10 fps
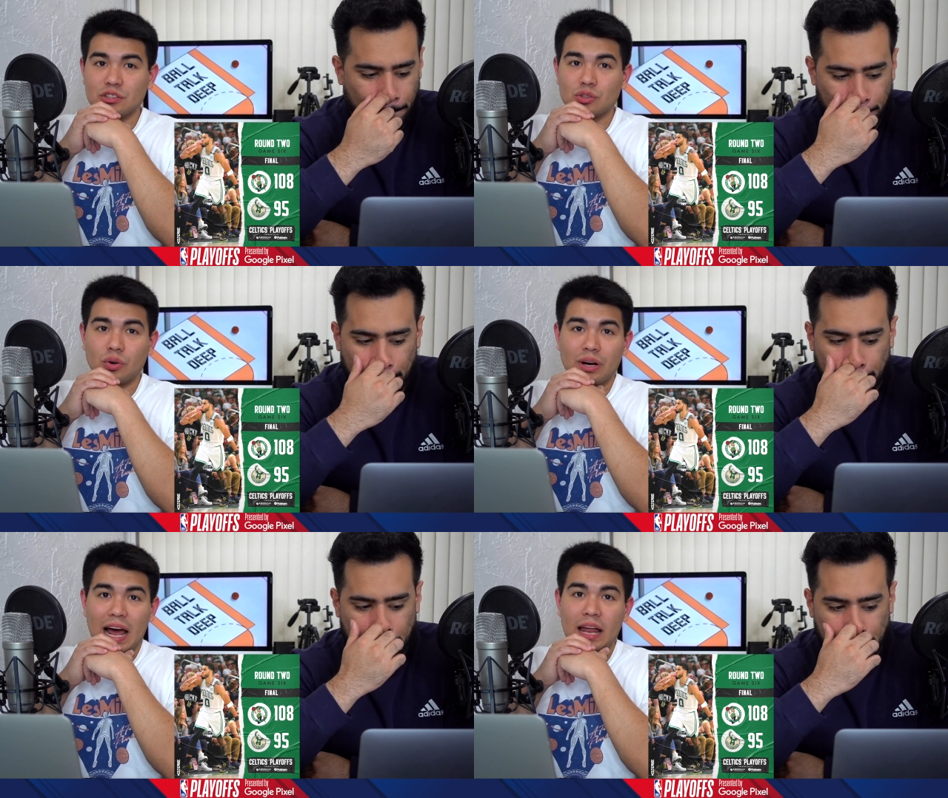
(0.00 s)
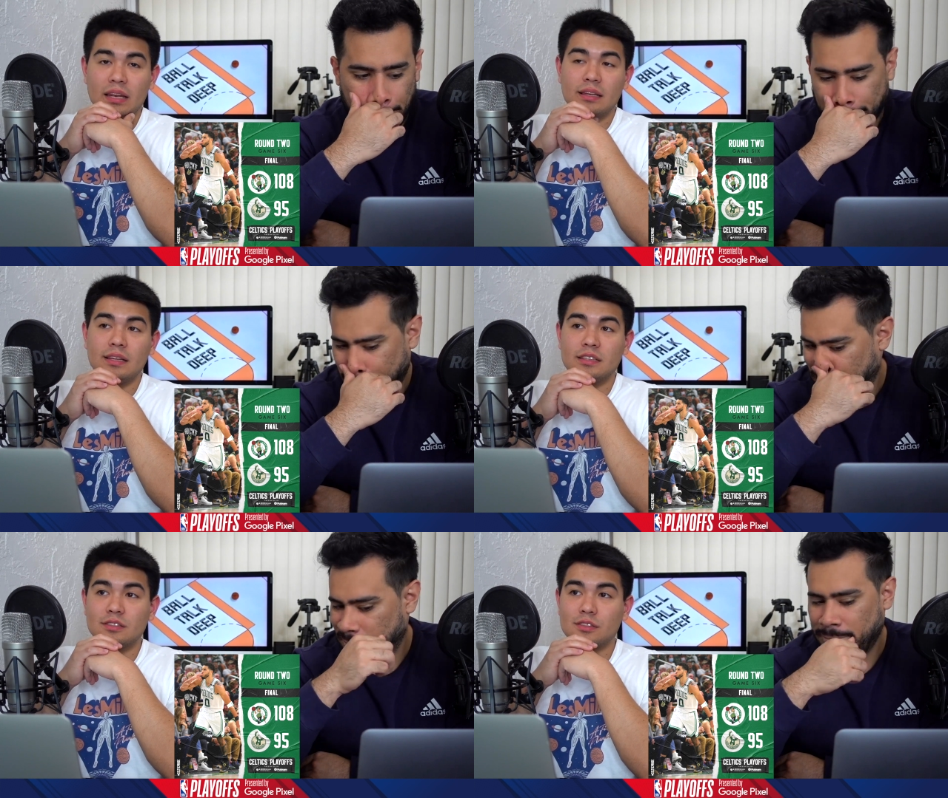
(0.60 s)
Speaker 1: to score at
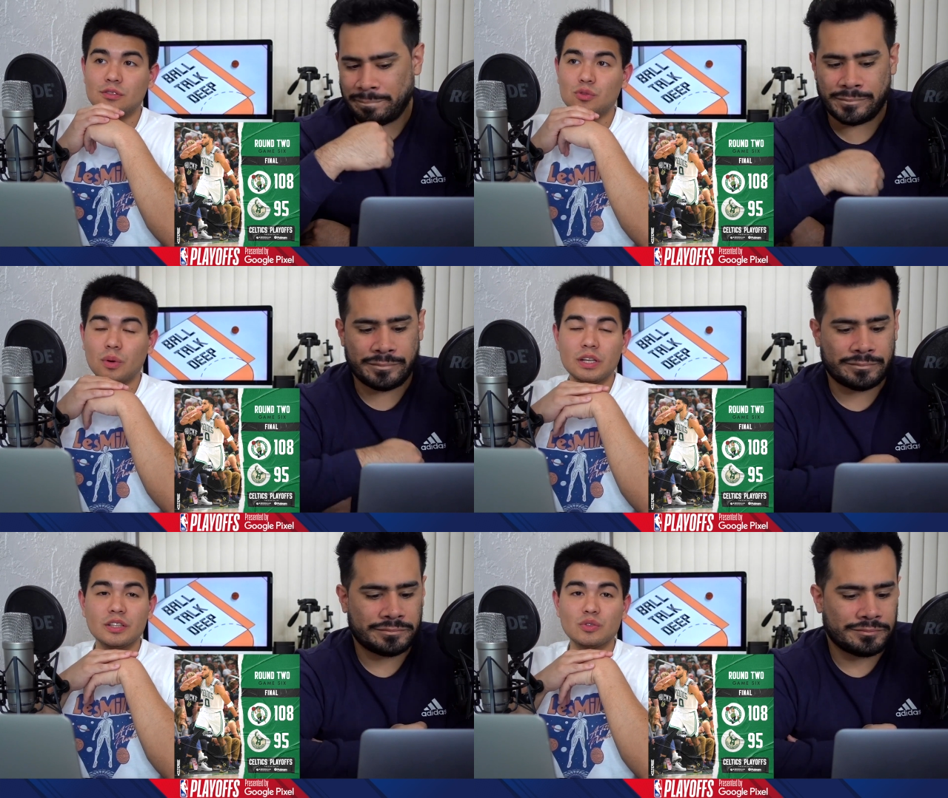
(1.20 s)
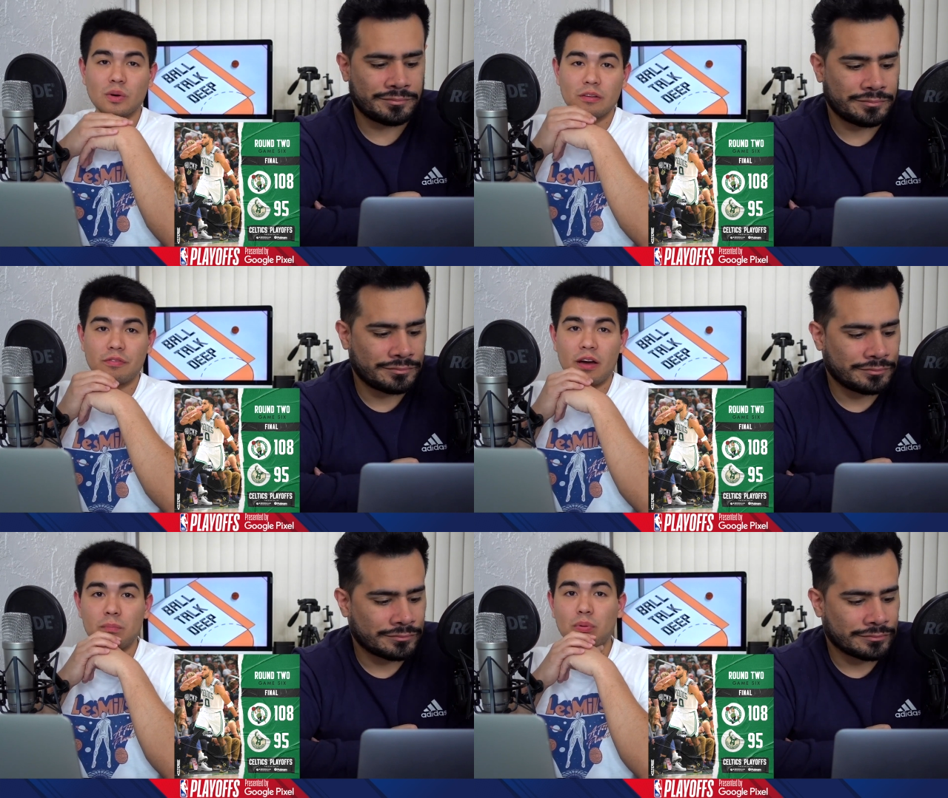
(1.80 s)
least twenty to
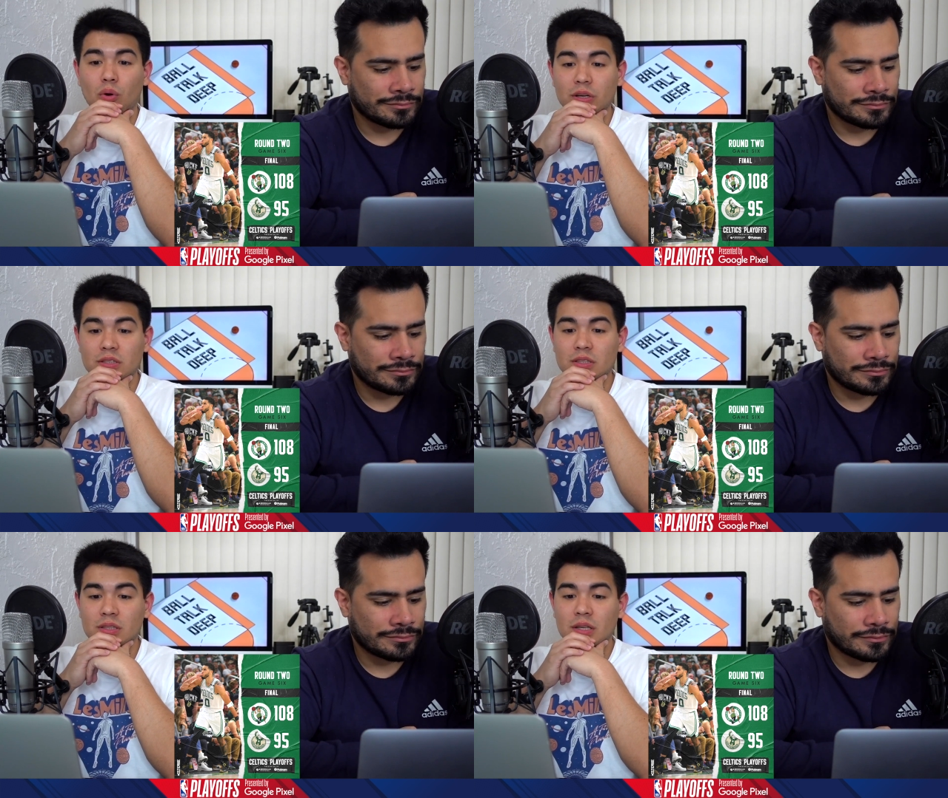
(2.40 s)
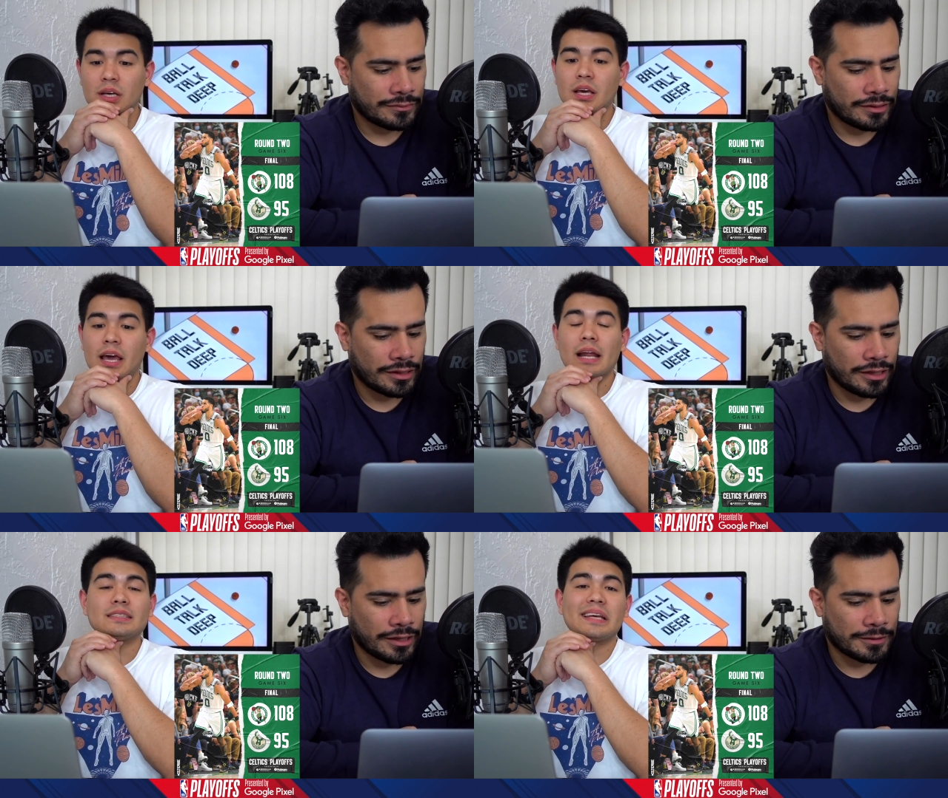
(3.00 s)
twenty-five points.
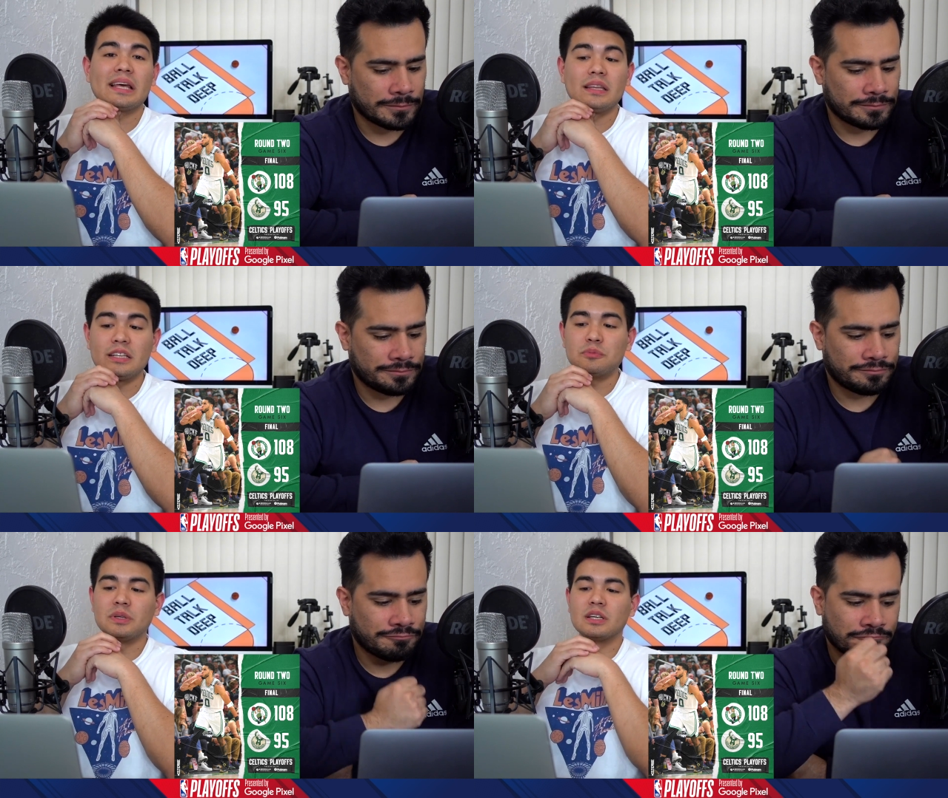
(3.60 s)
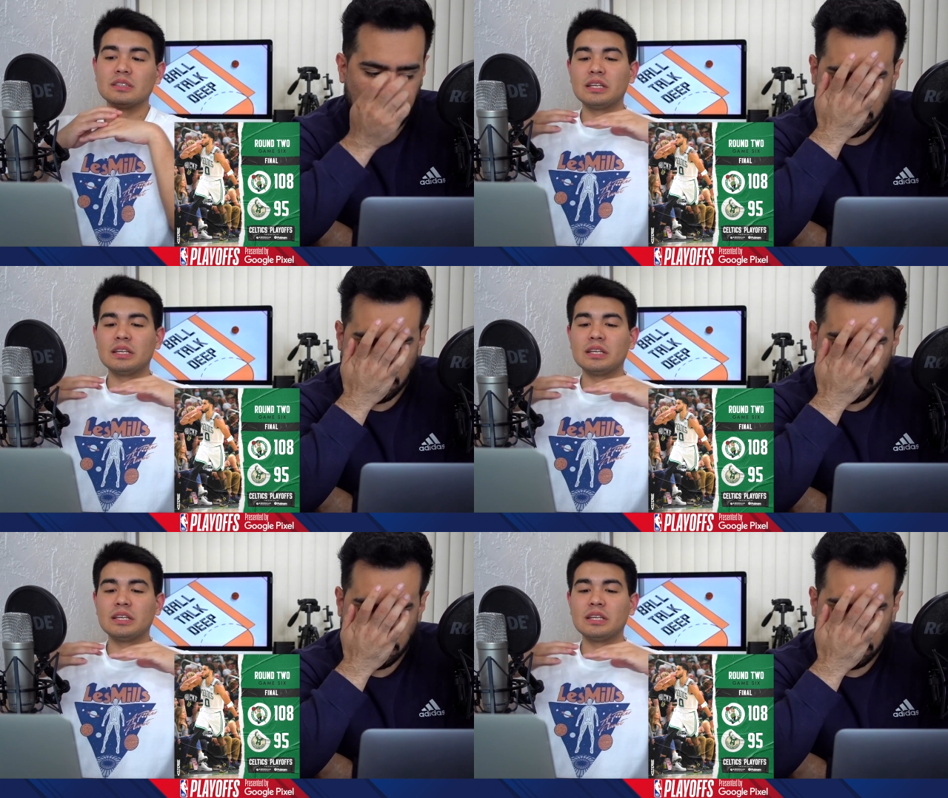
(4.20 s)
And I say at least because